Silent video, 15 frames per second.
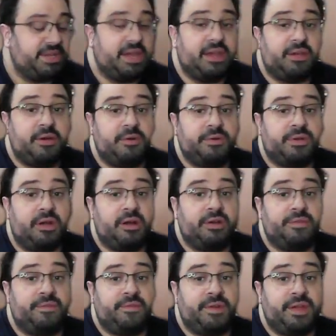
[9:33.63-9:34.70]
a code
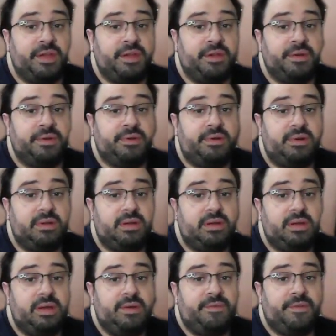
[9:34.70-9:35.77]
card for you
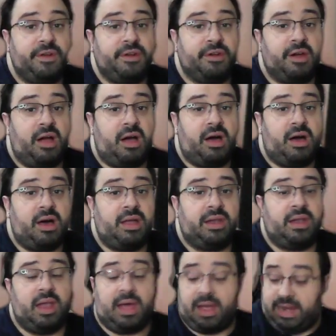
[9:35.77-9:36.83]
for your
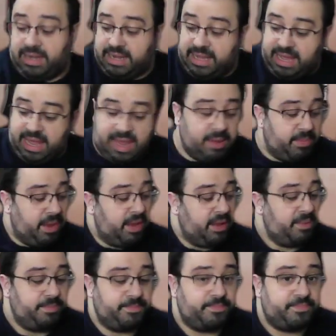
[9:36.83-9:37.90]
online gaming.